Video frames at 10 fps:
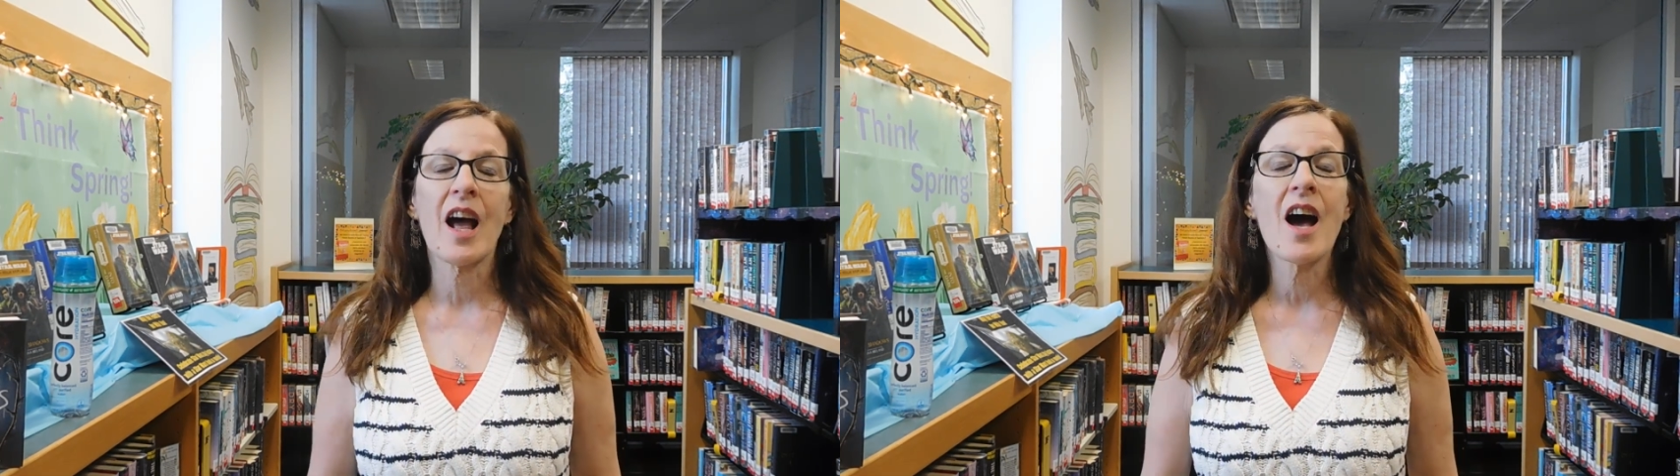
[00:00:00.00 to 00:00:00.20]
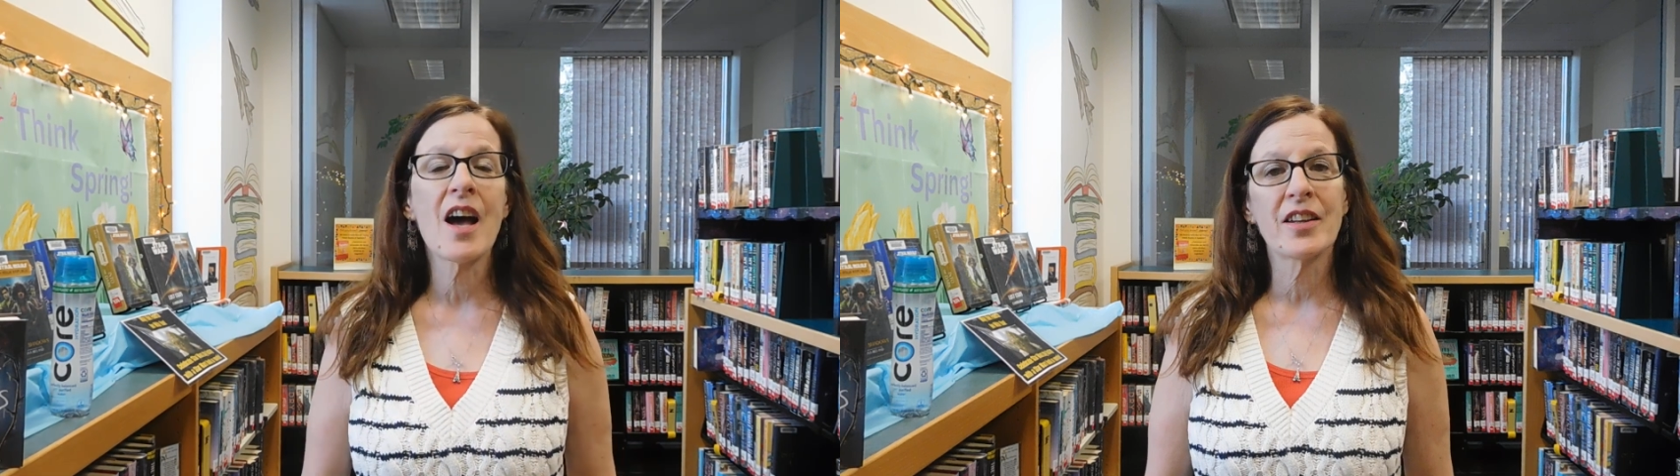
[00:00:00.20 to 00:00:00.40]

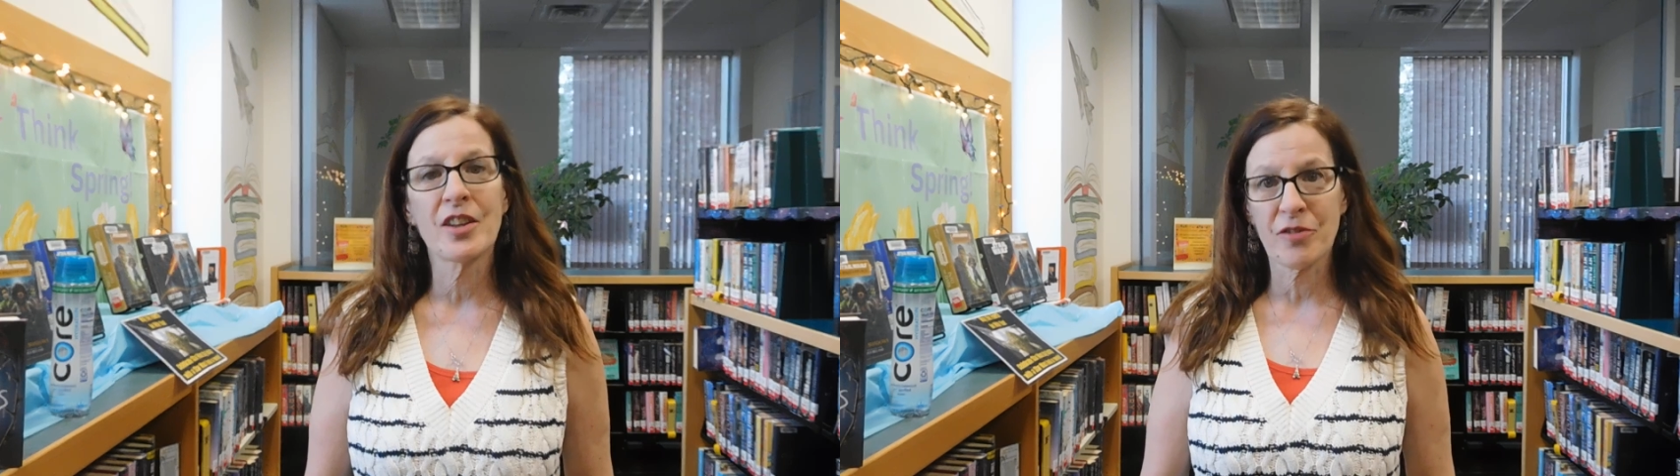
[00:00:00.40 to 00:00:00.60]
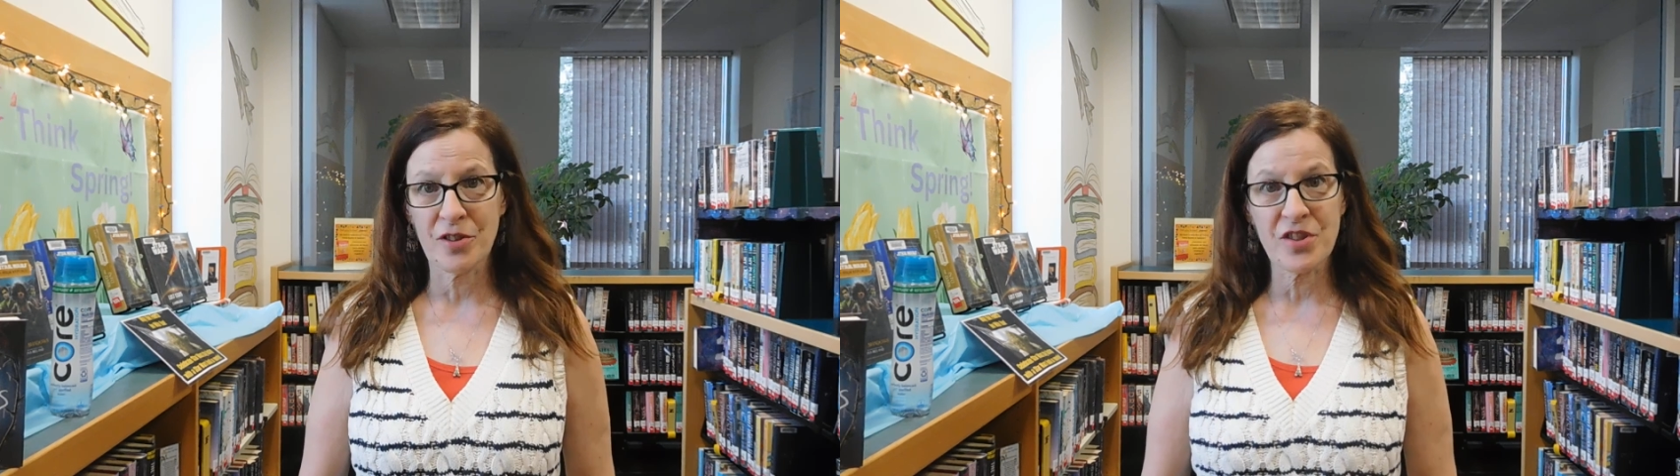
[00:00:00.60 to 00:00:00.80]
on
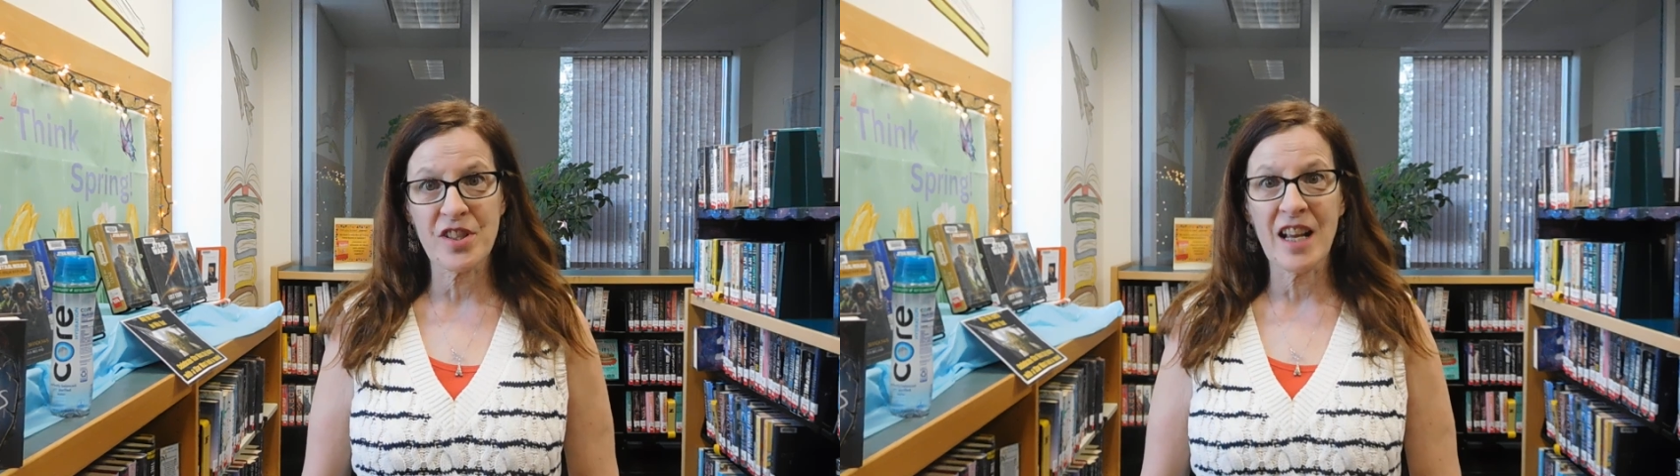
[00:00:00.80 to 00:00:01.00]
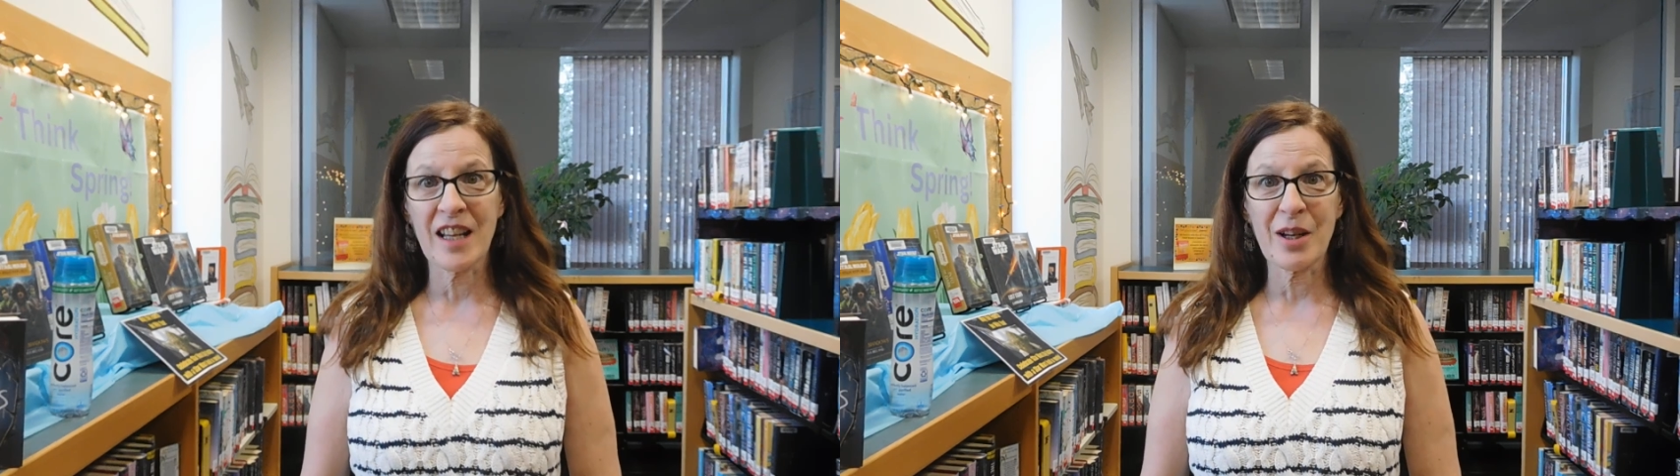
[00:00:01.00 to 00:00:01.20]
the first
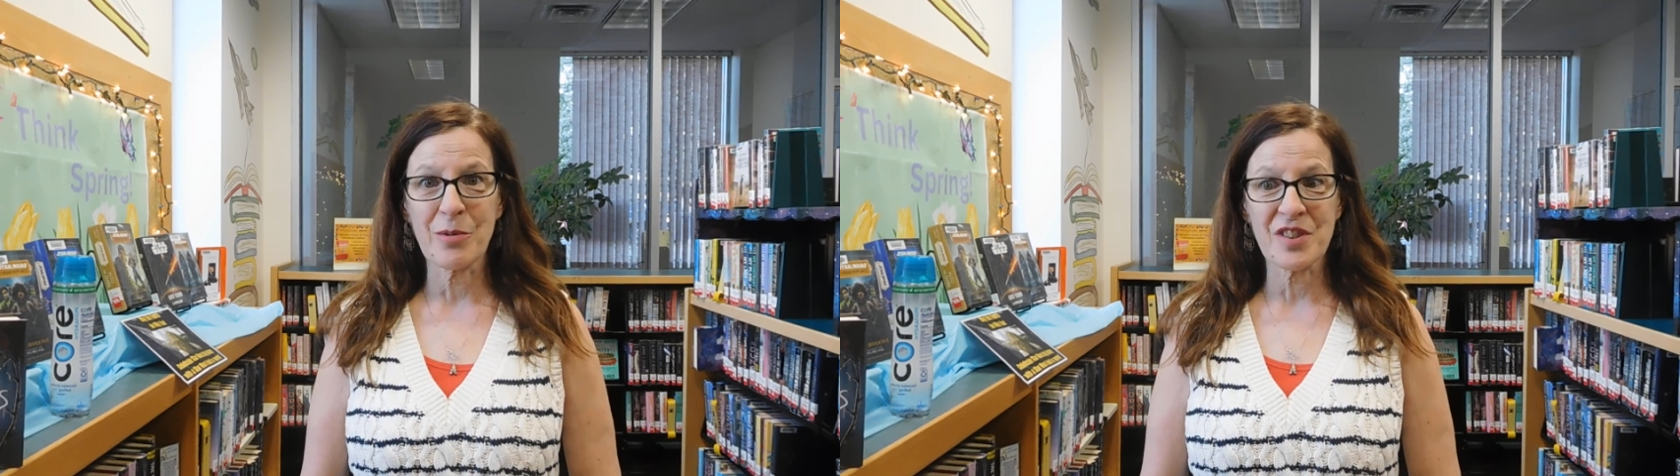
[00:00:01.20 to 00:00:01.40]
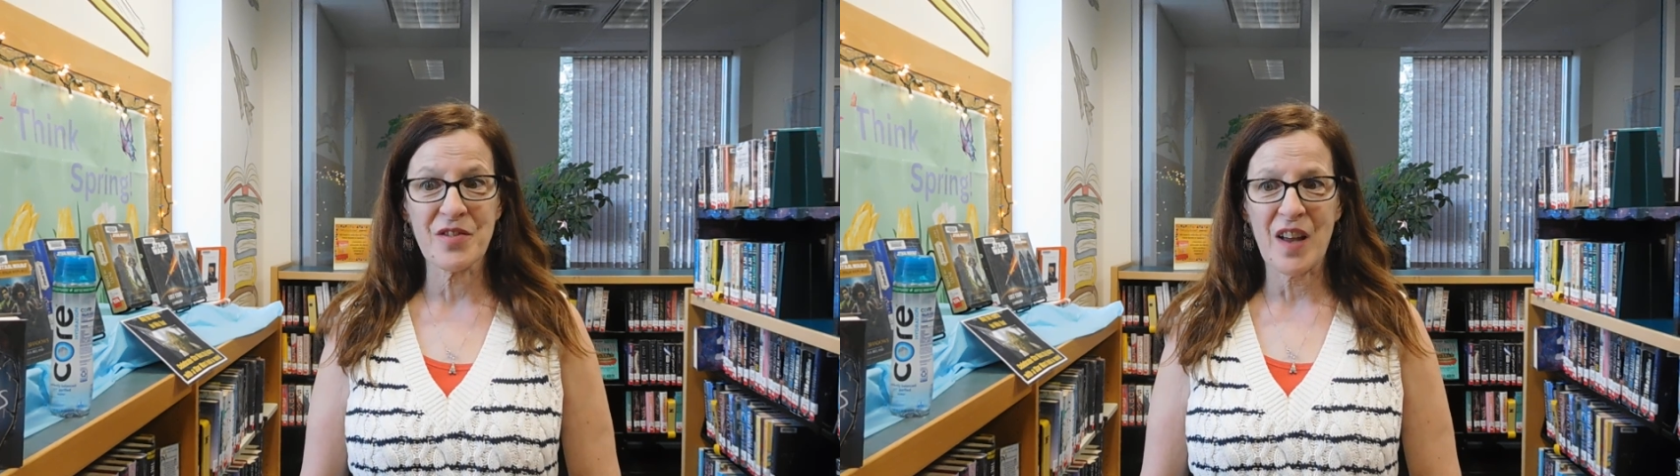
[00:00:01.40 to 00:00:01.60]
day it
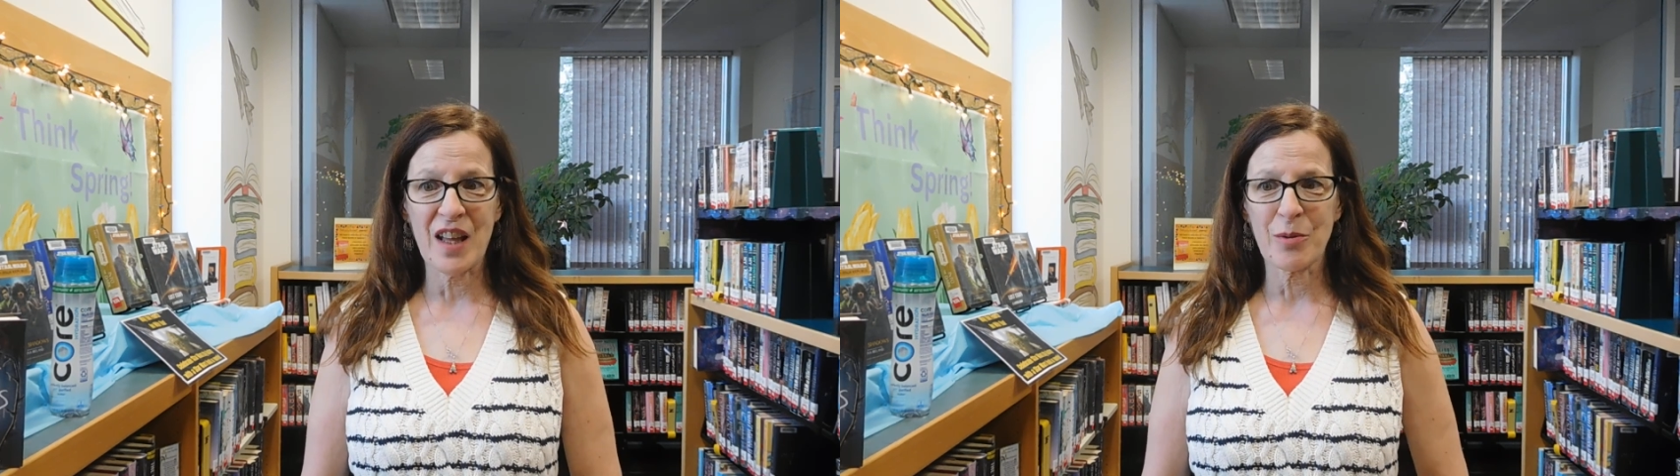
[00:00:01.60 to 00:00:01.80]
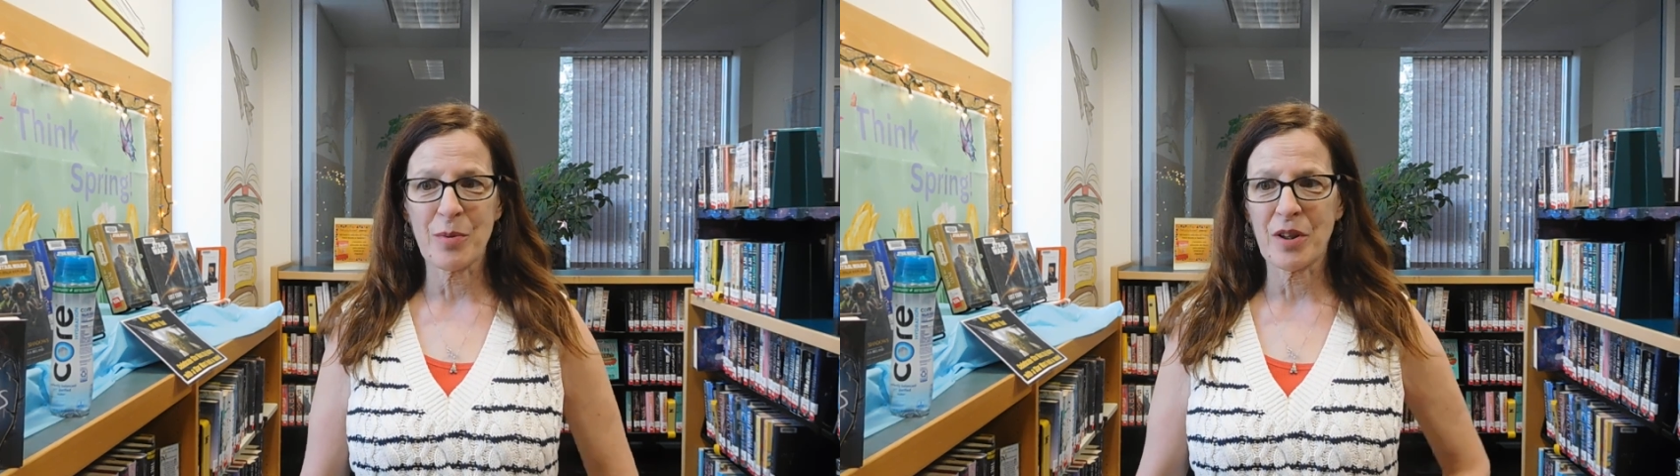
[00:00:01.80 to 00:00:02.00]
was available.